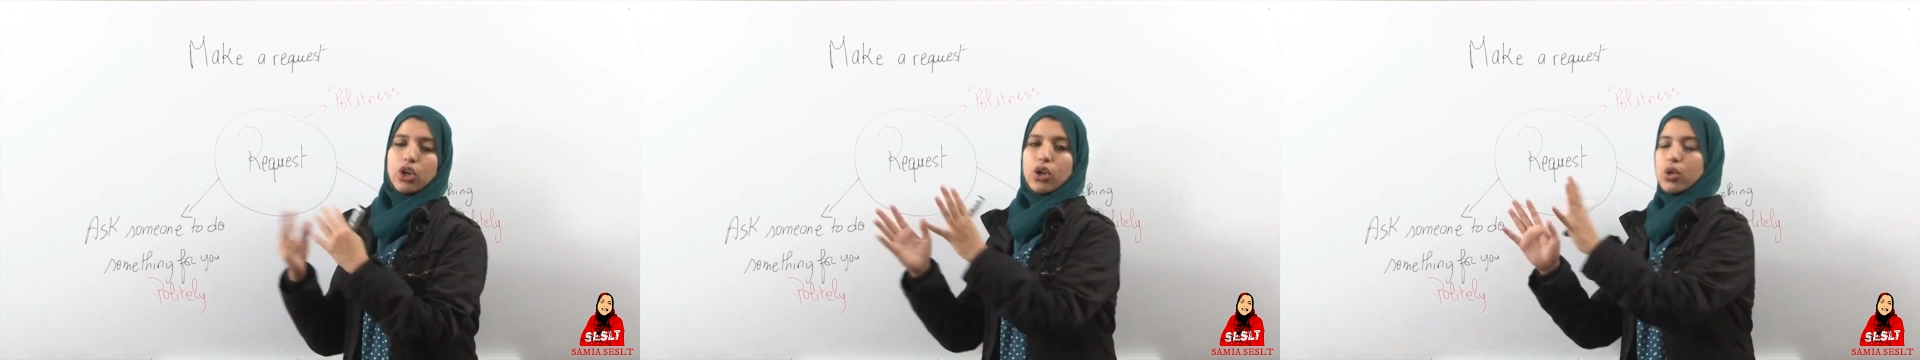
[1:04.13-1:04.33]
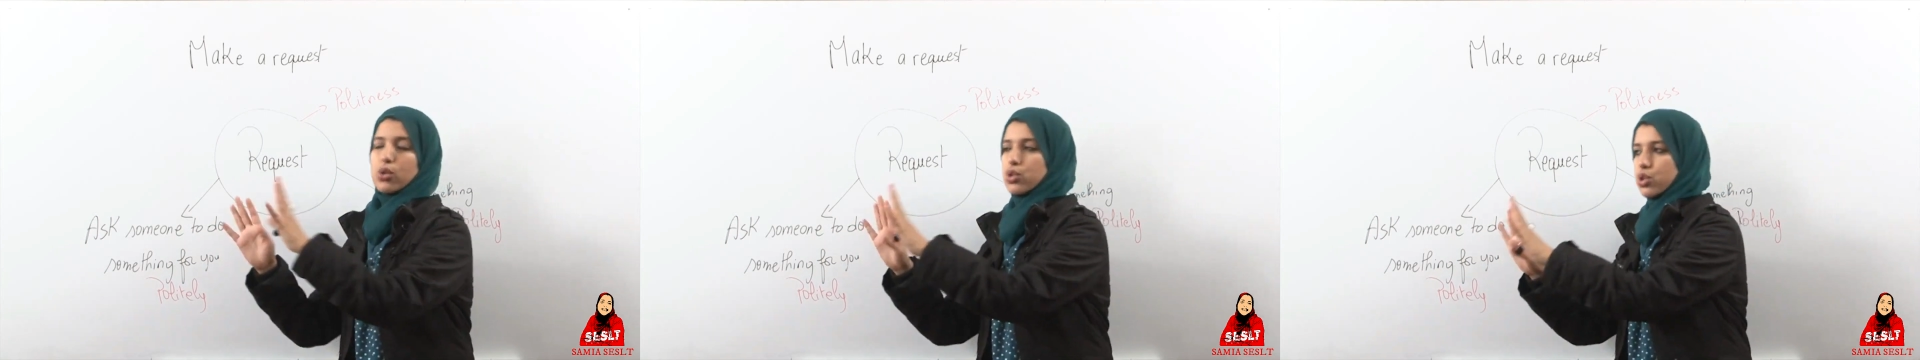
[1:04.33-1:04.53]

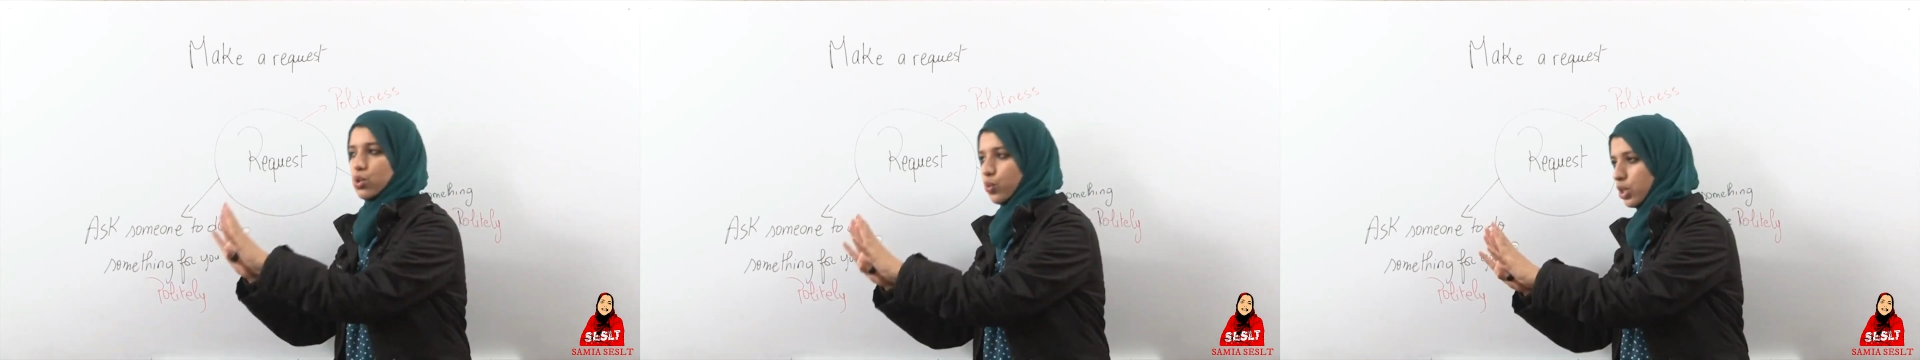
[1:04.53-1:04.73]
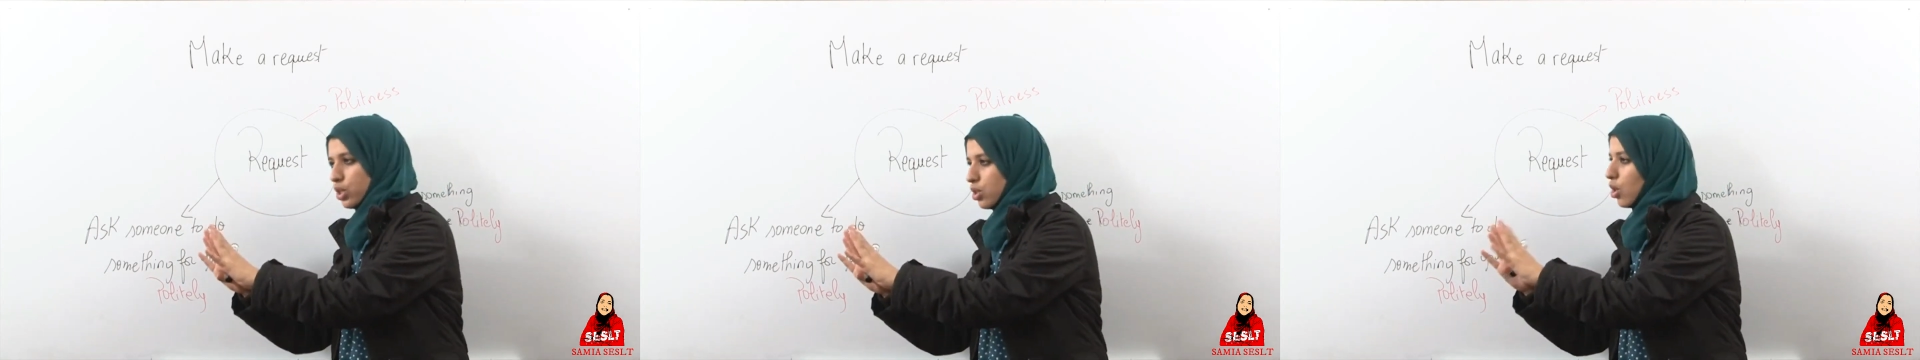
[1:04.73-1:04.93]
Close
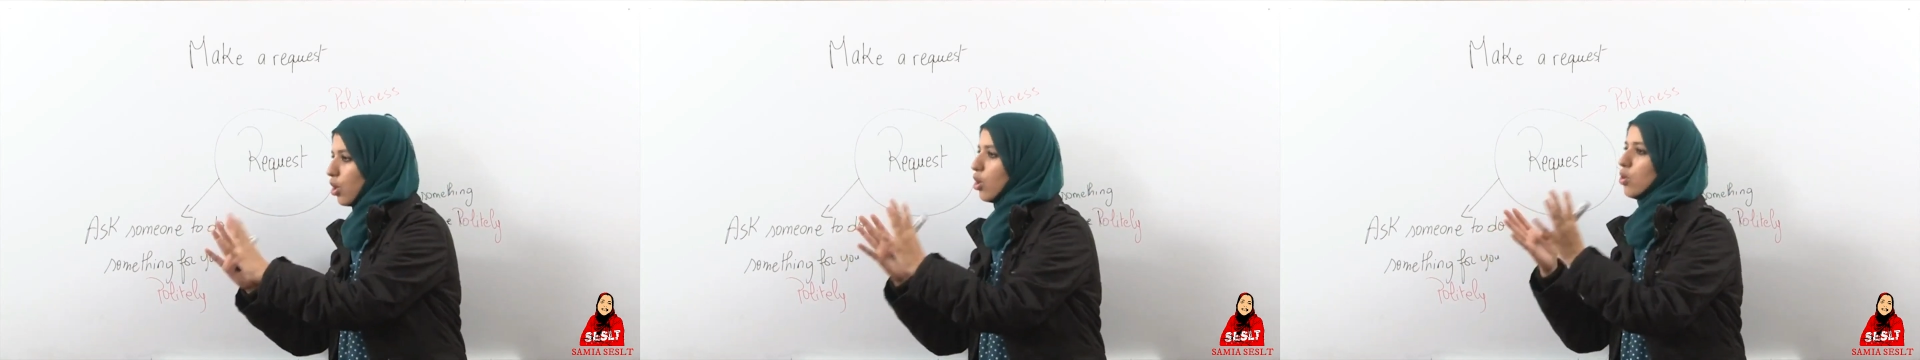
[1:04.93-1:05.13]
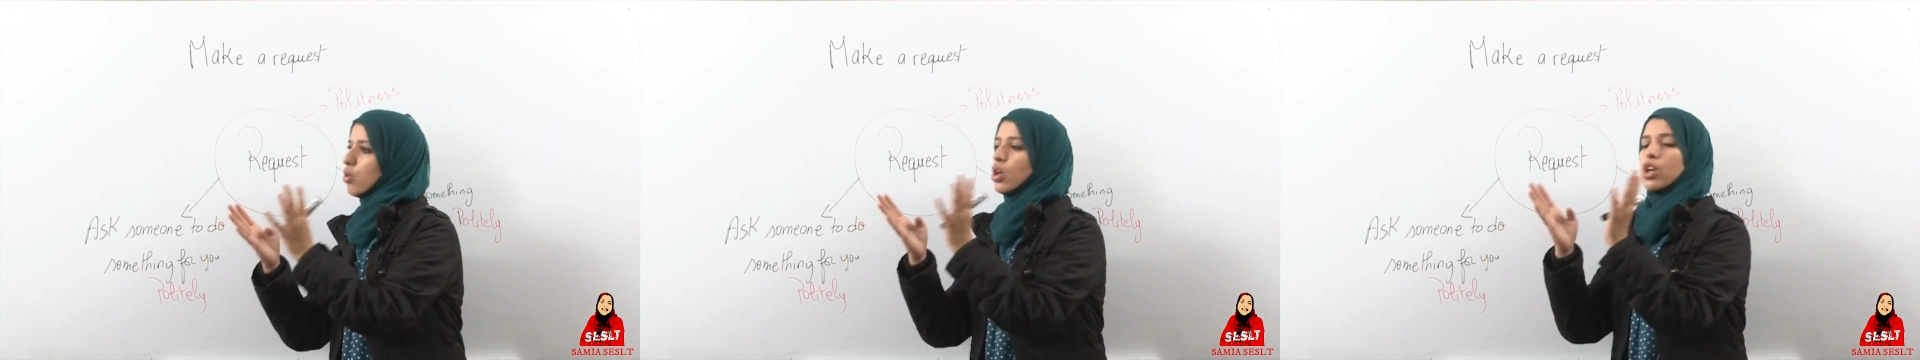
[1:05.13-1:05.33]
the
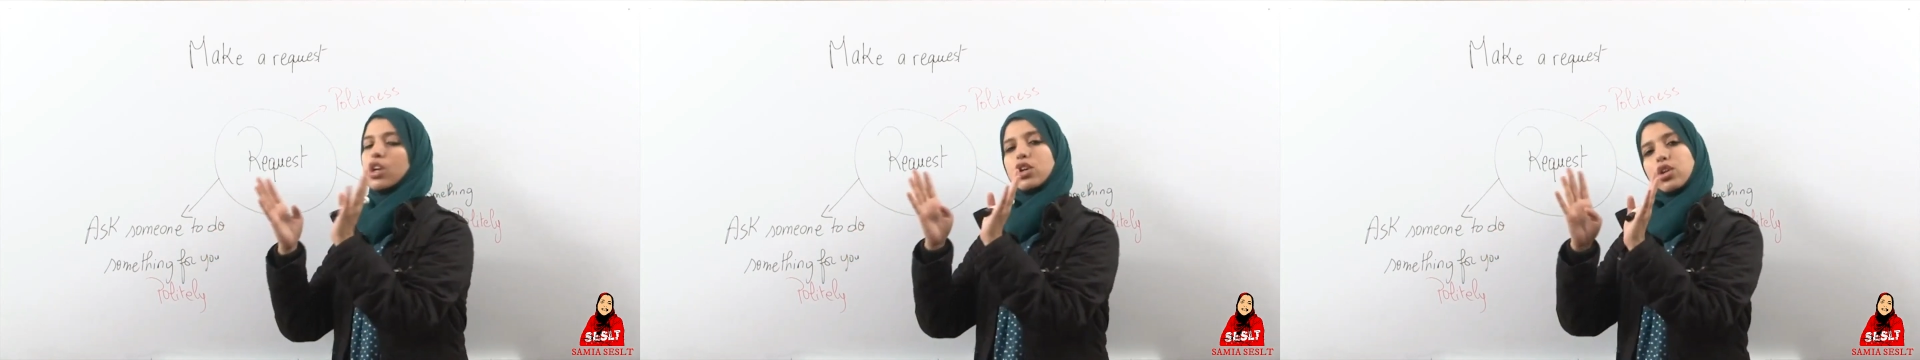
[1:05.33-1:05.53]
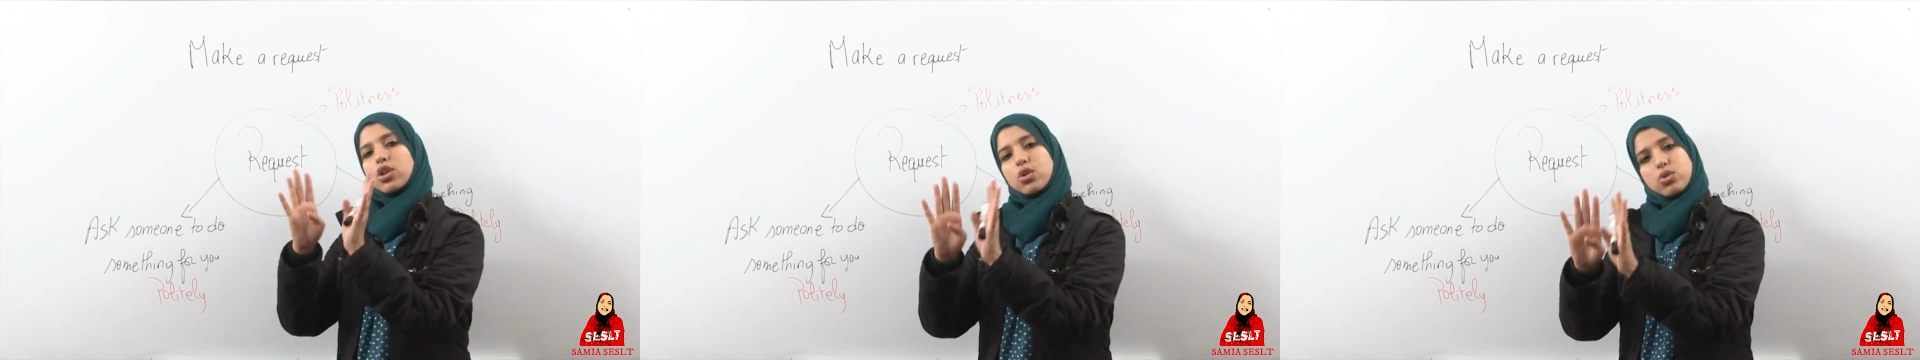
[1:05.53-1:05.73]
window,
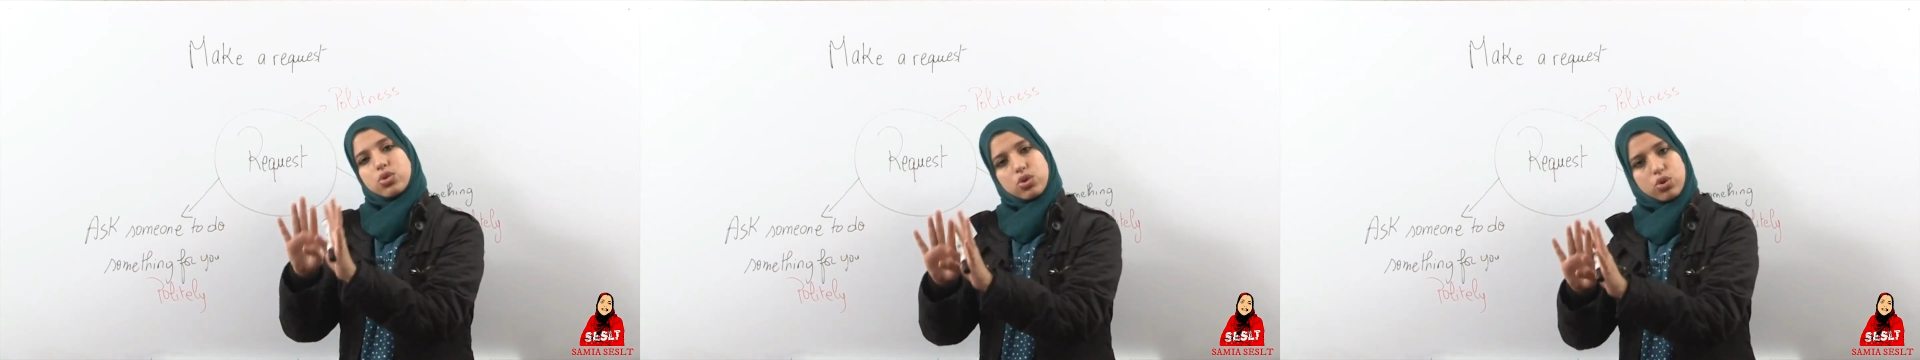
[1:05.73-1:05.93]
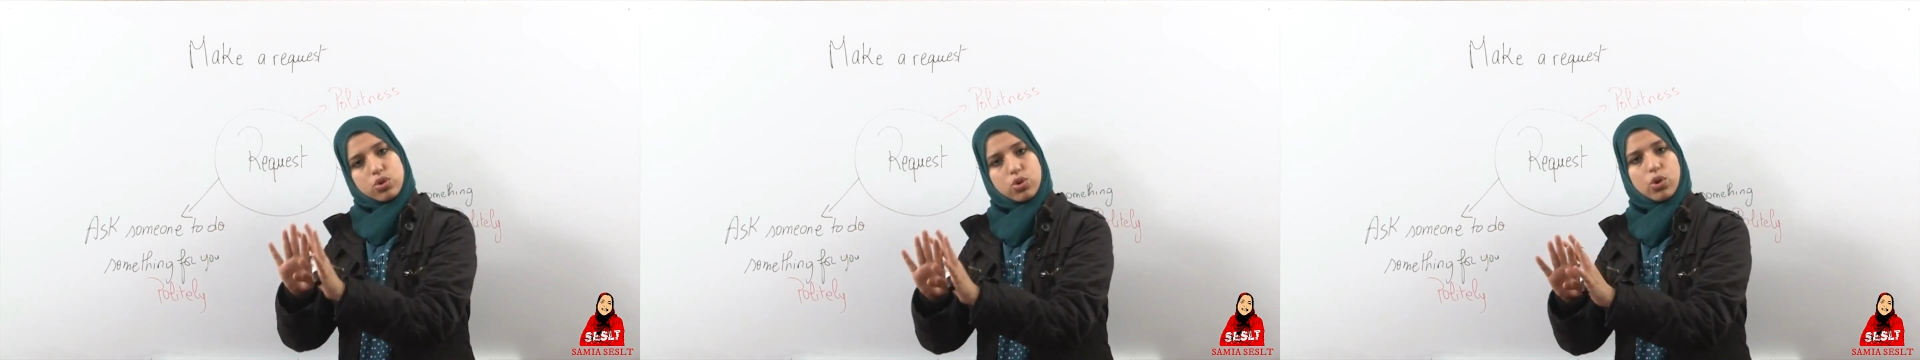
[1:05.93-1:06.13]

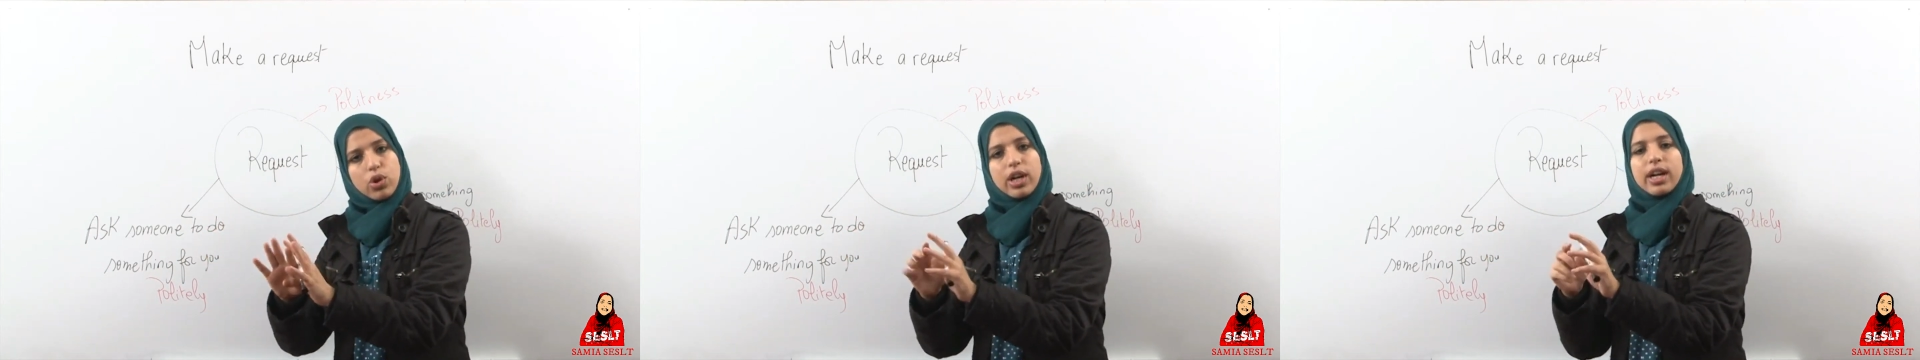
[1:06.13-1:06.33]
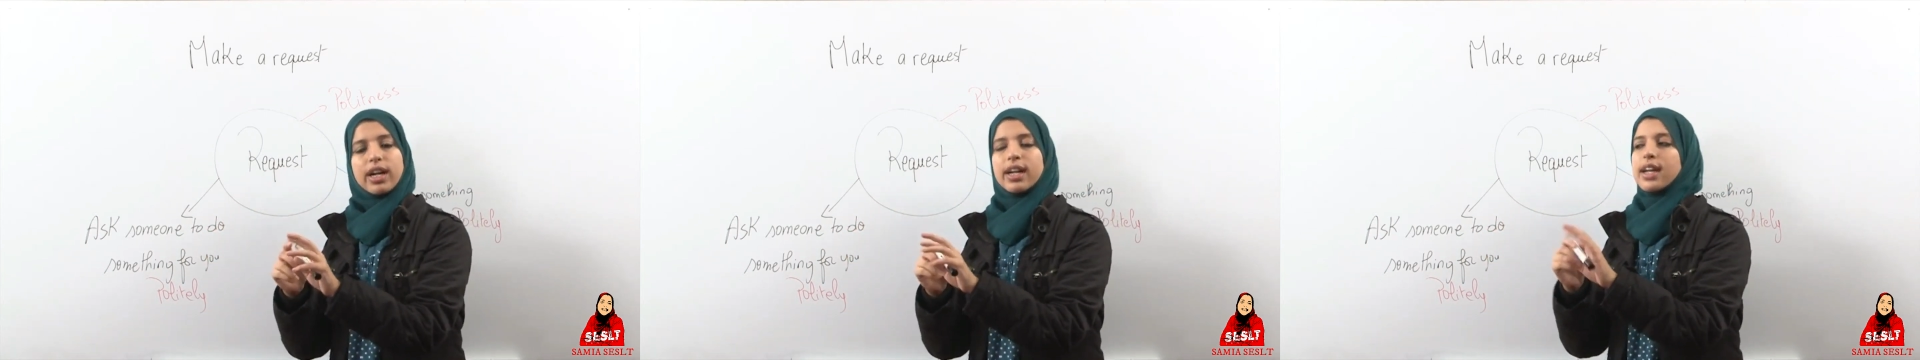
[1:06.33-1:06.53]
close the
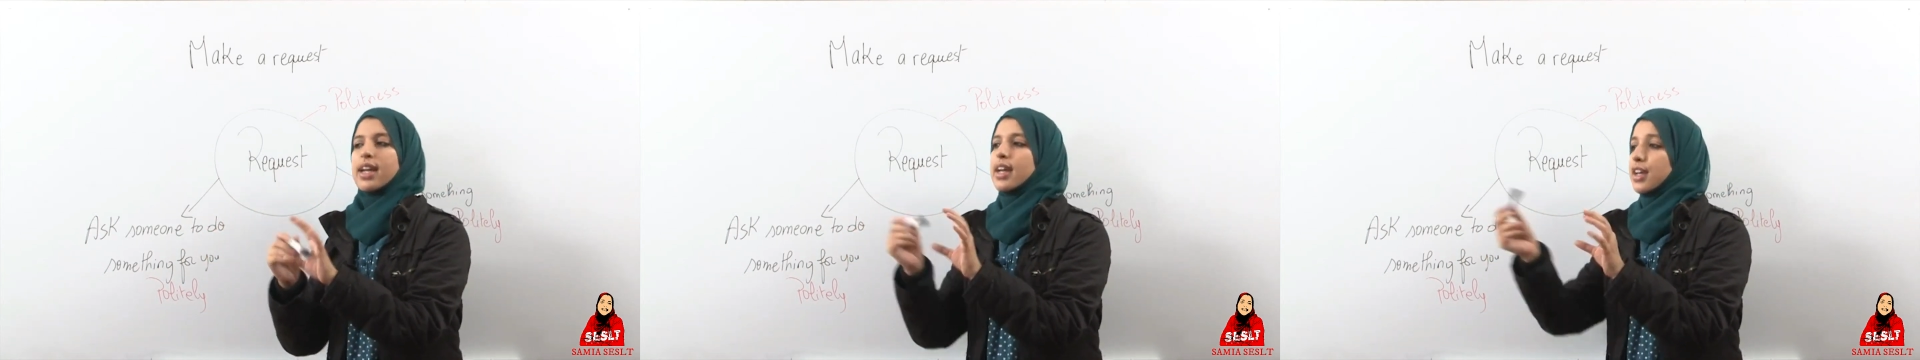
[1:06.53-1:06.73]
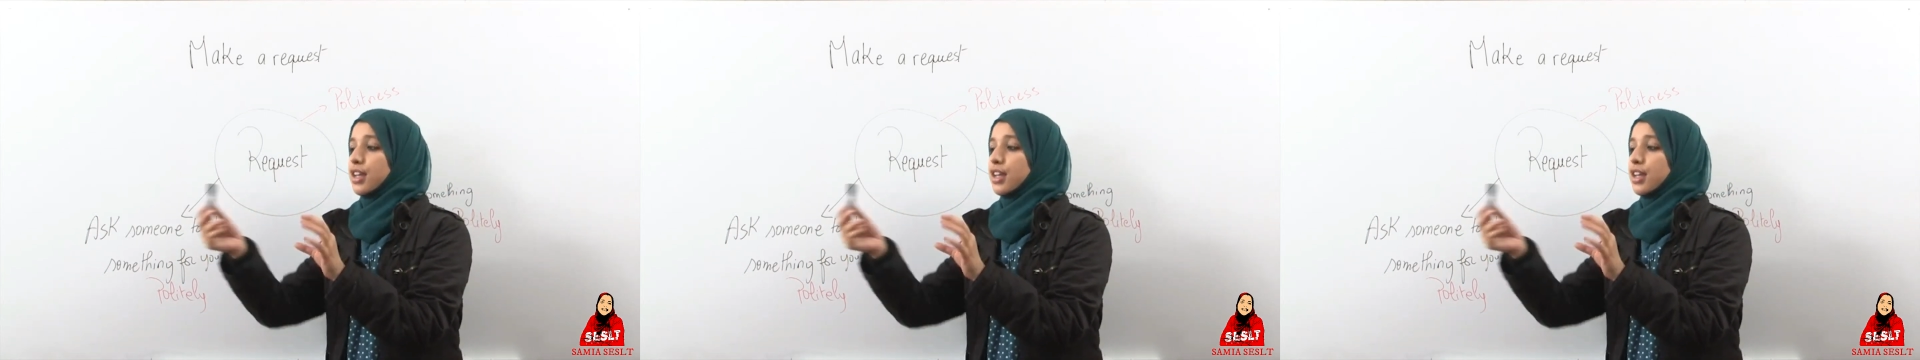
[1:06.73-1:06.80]
door,